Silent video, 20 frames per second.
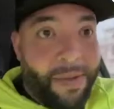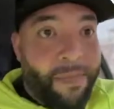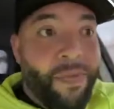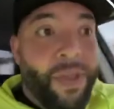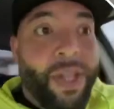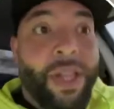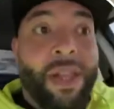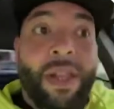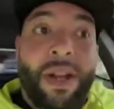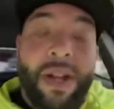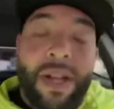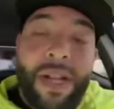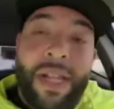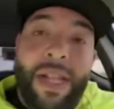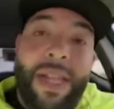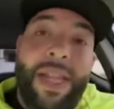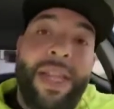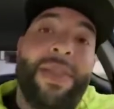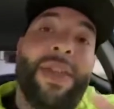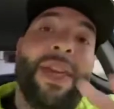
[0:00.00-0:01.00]

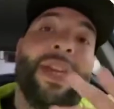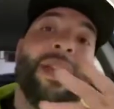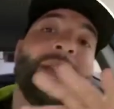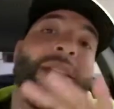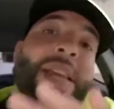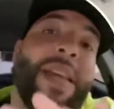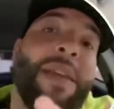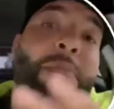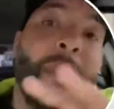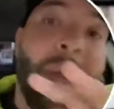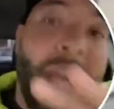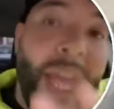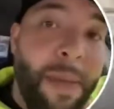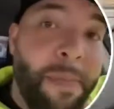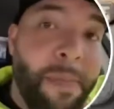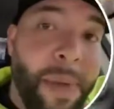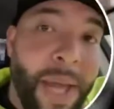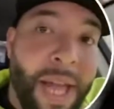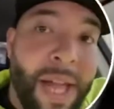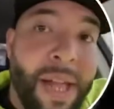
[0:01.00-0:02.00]
Luckily, they take
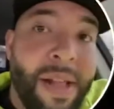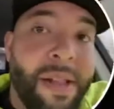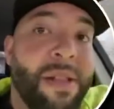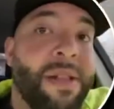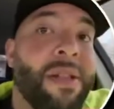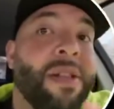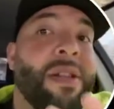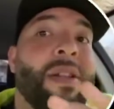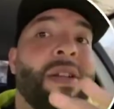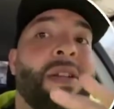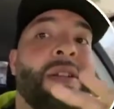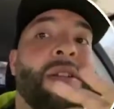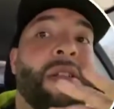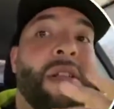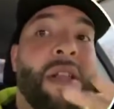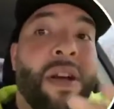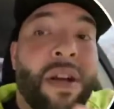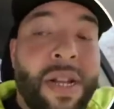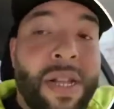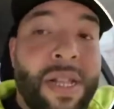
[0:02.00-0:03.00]
PayPal.
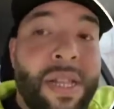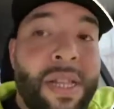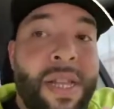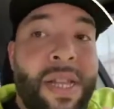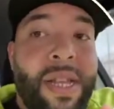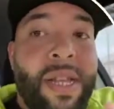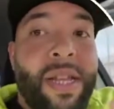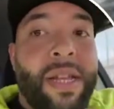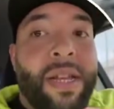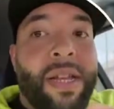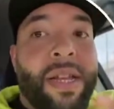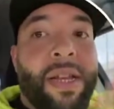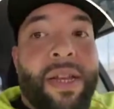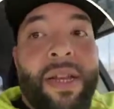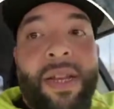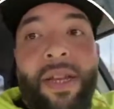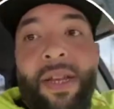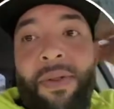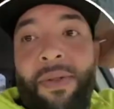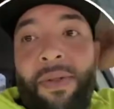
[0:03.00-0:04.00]
Luckily,
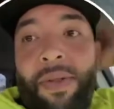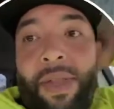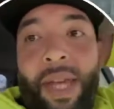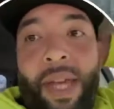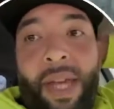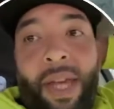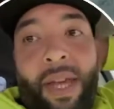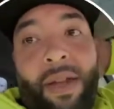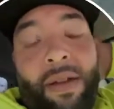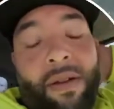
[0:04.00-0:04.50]
they